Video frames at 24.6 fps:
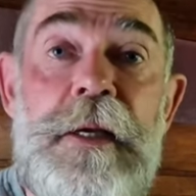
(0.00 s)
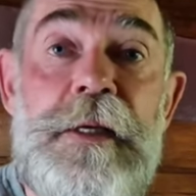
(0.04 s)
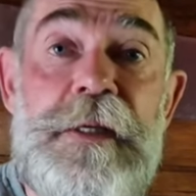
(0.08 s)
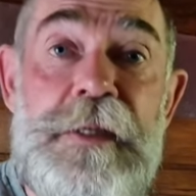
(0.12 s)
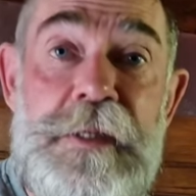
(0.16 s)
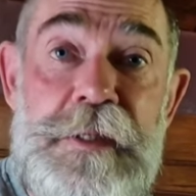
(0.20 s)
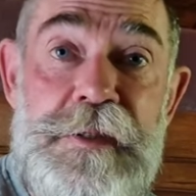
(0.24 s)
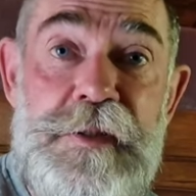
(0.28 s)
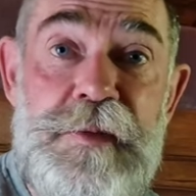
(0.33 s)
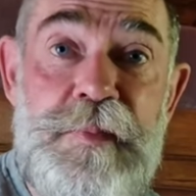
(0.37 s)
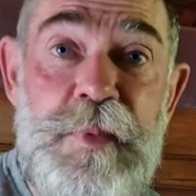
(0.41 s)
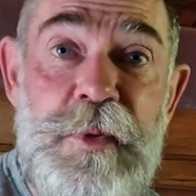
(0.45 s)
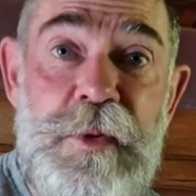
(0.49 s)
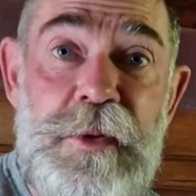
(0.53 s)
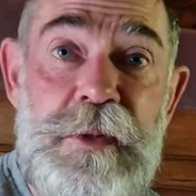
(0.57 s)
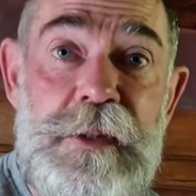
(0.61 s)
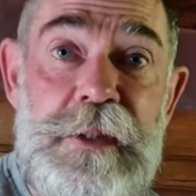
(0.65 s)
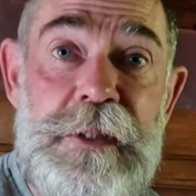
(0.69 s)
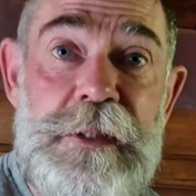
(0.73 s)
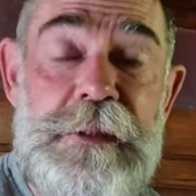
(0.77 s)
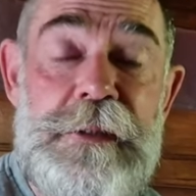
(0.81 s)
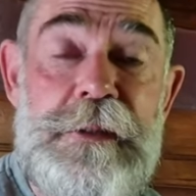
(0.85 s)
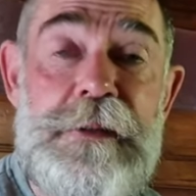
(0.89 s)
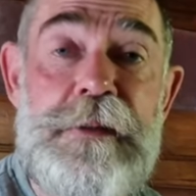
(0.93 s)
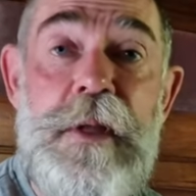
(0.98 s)
East
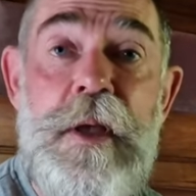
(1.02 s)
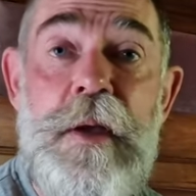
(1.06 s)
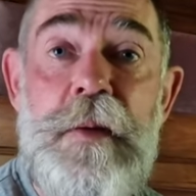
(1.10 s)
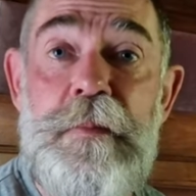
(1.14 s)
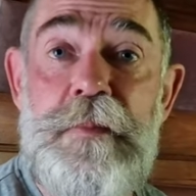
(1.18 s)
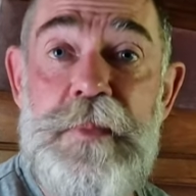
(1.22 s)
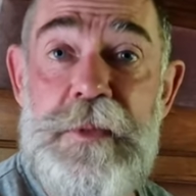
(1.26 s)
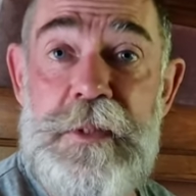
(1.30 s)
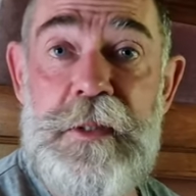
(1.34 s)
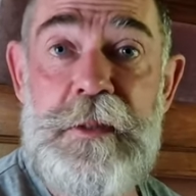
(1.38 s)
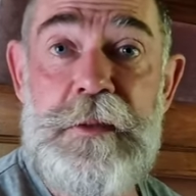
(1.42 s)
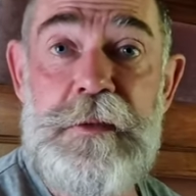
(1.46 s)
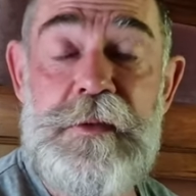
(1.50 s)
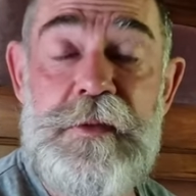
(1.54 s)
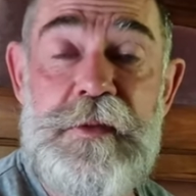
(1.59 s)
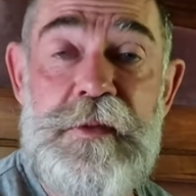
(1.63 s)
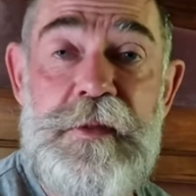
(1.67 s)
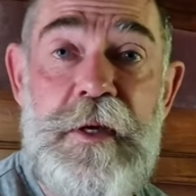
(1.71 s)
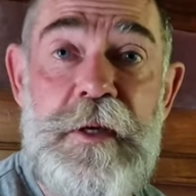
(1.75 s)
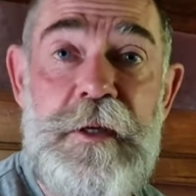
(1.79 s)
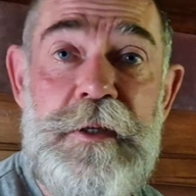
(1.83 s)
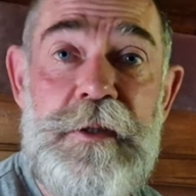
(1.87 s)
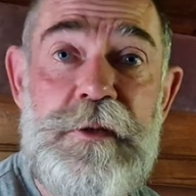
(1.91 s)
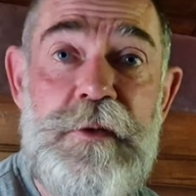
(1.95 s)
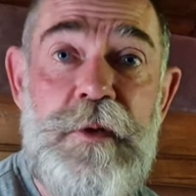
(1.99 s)
Berlin being the
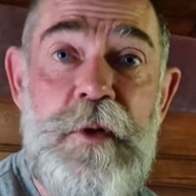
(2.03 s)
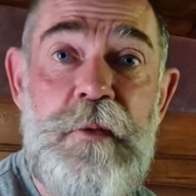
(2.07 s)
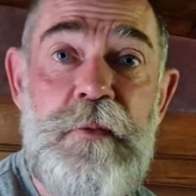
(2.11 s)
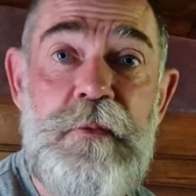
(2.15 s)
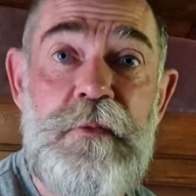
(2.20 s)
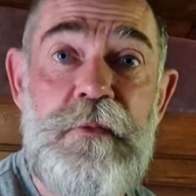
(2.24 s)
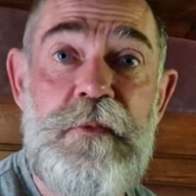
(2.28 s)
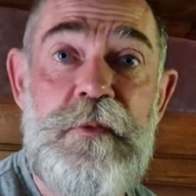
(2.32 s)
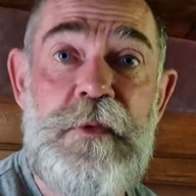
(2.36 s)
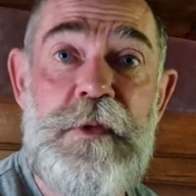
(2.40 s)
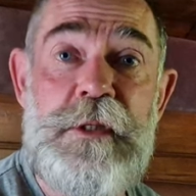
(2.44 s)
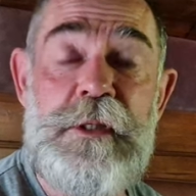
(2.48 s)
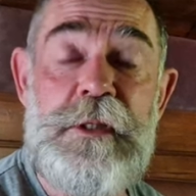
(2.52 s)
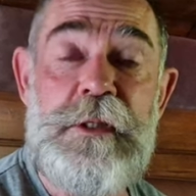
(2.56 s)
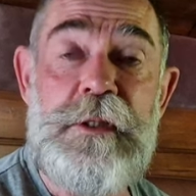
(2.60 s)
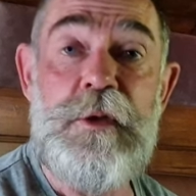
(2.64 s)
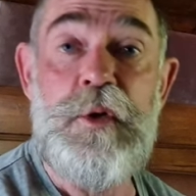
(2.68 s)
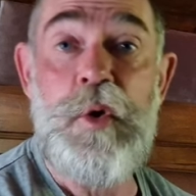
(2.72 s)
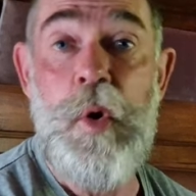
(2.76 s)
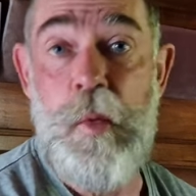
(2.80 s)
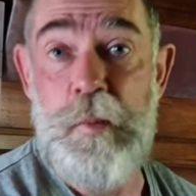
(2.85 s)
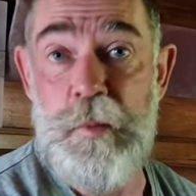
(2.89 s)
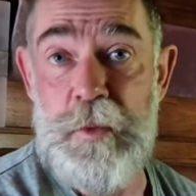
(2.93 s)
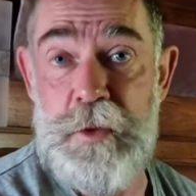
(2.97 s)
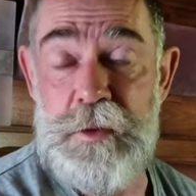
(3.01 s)
site of the
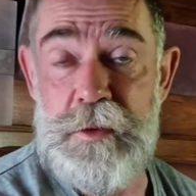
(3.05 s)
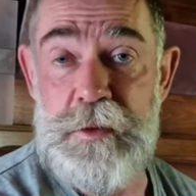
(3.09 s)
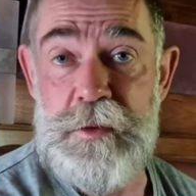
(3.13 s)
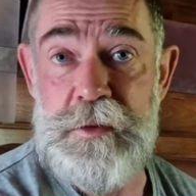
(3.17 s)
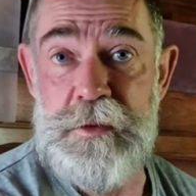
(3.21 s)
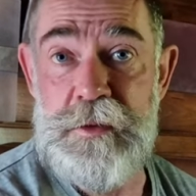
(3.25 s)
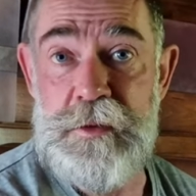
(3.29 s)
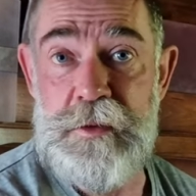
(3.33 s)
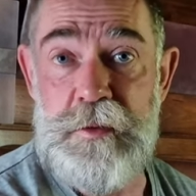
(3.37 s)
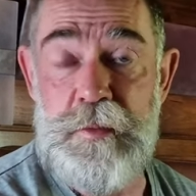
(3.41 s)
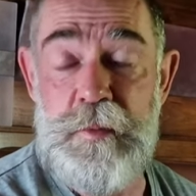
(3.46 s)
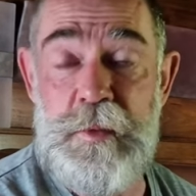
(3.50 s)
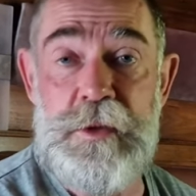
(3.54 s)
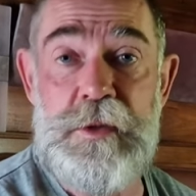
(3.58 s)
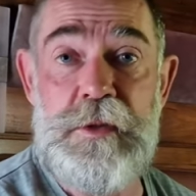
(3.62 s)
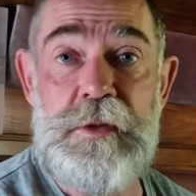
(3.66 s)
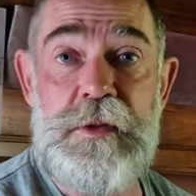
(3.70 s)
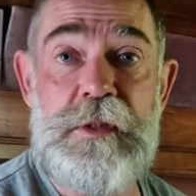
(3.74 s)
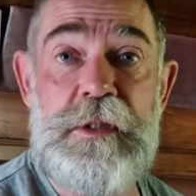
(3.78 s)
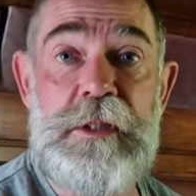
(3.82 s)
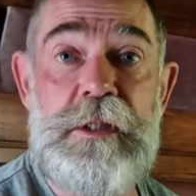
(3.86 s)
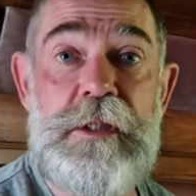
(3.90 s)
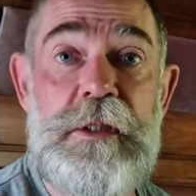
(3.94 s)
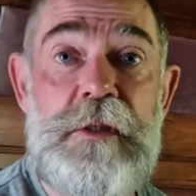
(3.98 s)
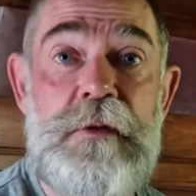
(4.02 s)
communists, which
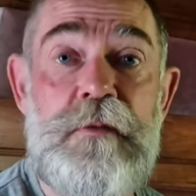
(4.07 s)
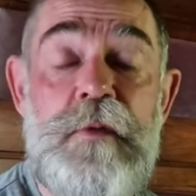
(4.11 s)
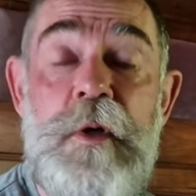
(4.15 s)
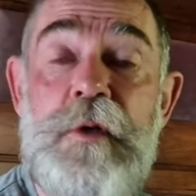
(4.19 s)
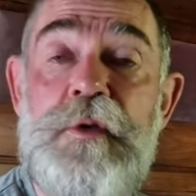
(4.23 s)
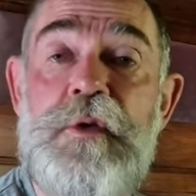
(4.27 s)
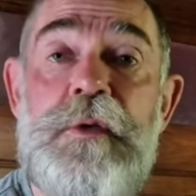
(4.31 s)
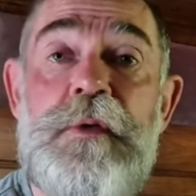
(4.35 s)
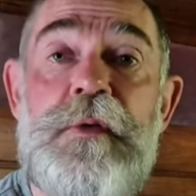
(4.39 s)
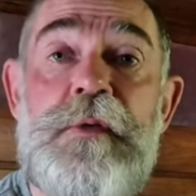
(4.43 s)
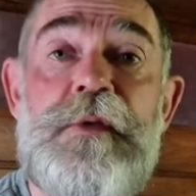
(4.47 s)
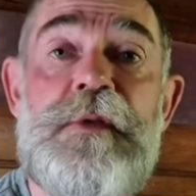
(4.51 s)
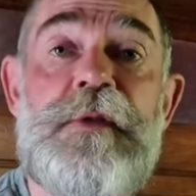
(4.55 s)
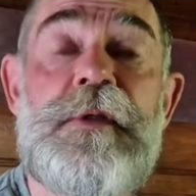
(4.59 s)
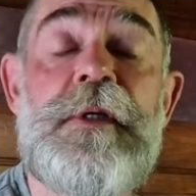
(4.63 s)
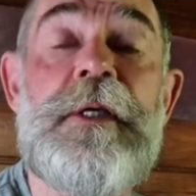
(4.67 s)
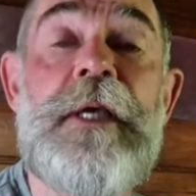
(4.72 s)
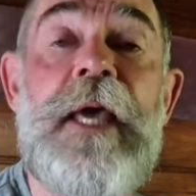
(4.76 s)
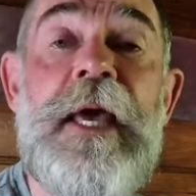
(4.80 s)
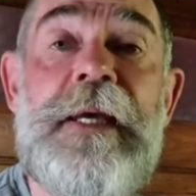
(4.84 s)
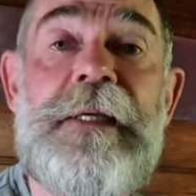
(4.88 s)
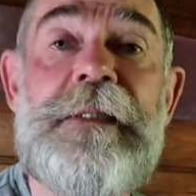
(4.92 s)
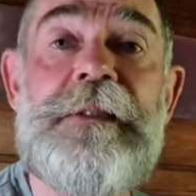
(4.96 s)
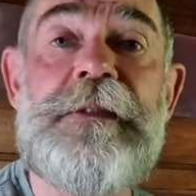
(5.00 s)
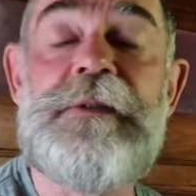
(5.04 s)
the Russians
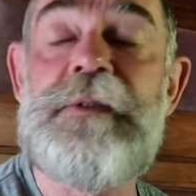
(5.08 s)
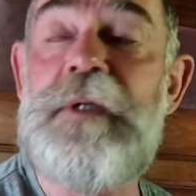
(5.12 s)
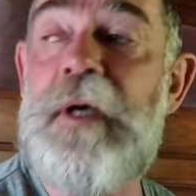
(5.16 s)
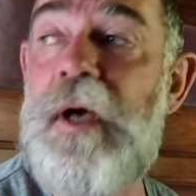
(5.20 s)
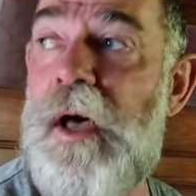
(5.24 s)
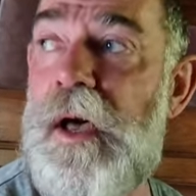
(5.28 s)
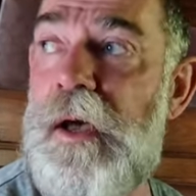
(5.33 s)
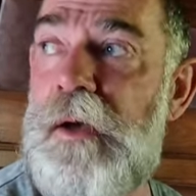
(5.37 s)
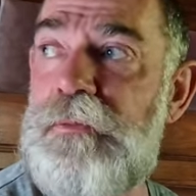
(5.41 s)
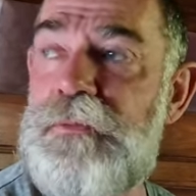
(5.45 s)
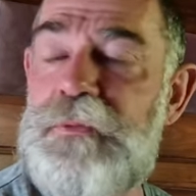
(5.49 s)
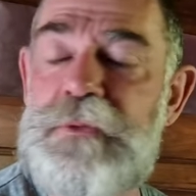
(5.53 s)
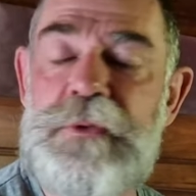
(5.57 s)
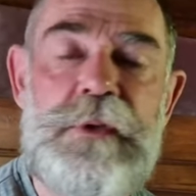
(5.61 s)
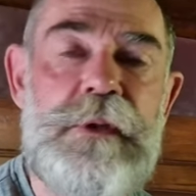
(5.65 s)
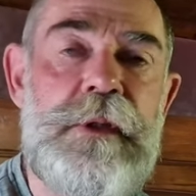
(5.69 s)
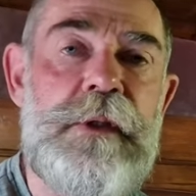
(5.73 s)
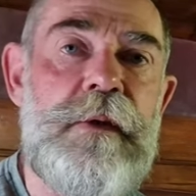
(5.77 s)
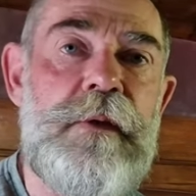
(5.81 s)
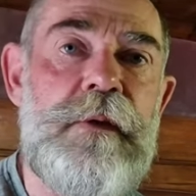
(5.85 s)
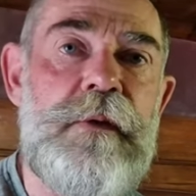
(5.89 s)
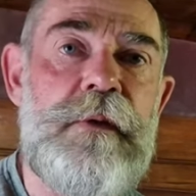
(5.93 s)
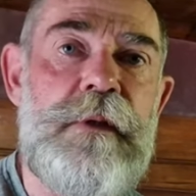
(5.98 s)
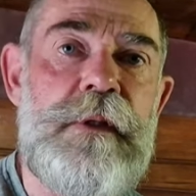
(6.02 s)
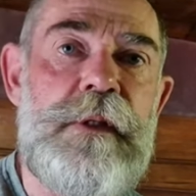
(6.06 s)
gained
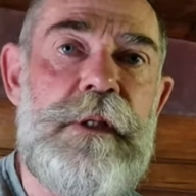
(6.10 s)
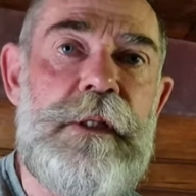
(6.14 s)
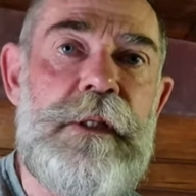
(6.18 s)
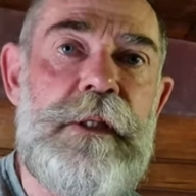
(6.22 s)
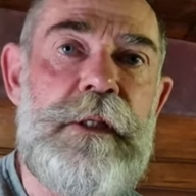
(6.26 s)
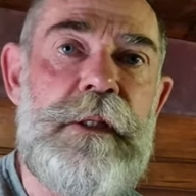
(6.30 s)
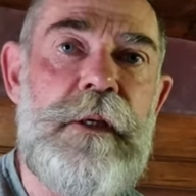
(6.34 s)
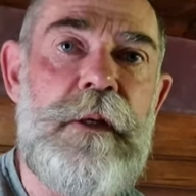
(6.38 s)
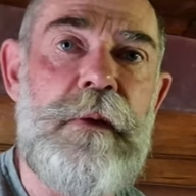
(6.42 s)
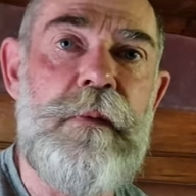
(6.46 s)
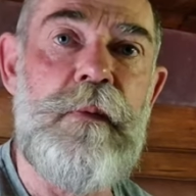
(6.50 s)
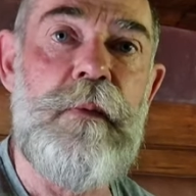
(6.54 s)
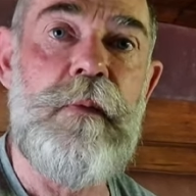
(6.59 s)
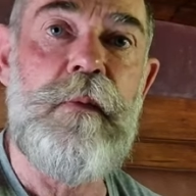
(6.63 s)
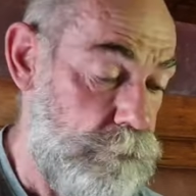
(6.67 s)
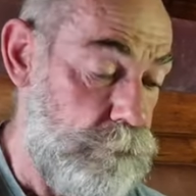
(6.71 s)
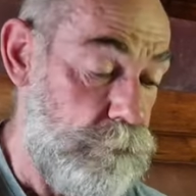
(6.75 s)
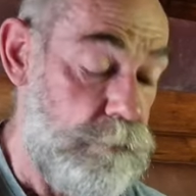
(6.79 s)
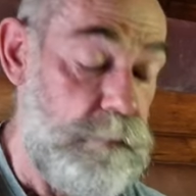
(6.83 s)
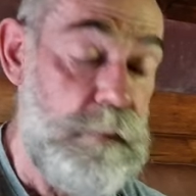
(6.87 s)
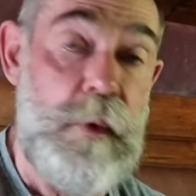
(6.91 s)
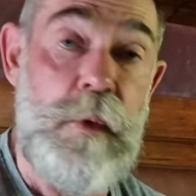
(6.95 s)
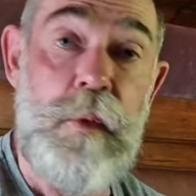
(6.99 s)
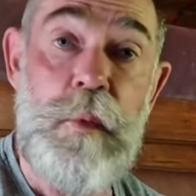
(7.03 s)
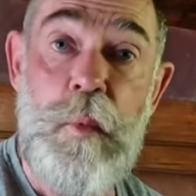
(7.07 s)
after the
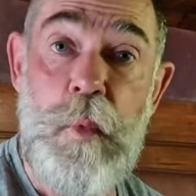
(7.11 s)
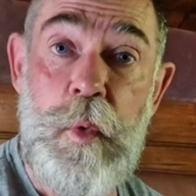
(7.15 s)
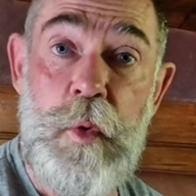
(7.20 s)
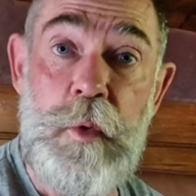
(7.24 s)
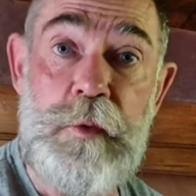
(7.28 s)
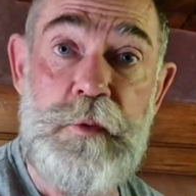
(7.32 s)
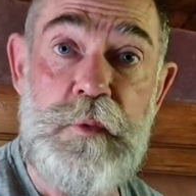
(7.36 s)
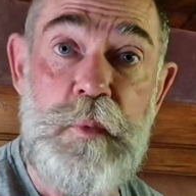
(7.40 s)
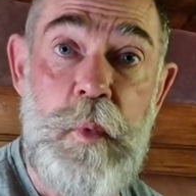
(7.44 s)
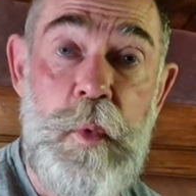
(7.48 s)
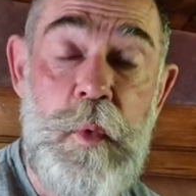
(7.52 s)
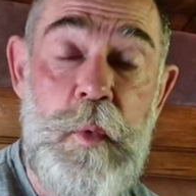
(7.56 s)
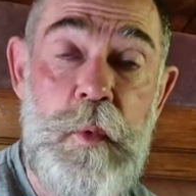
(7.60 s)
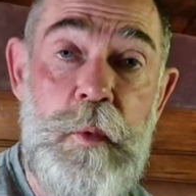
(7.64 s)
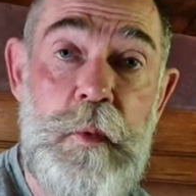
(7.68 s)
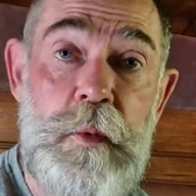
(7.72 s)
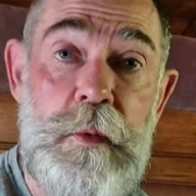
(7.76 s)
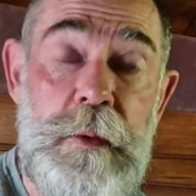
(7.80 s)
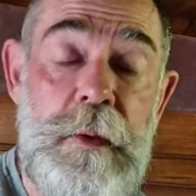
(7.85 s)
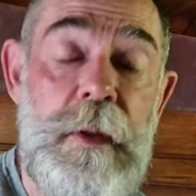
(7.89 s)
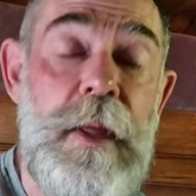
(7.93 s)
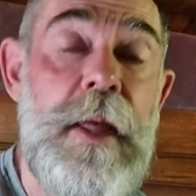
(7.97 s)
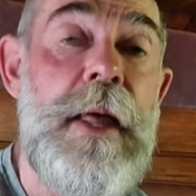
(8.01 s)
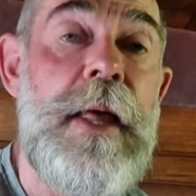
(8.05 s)
World War,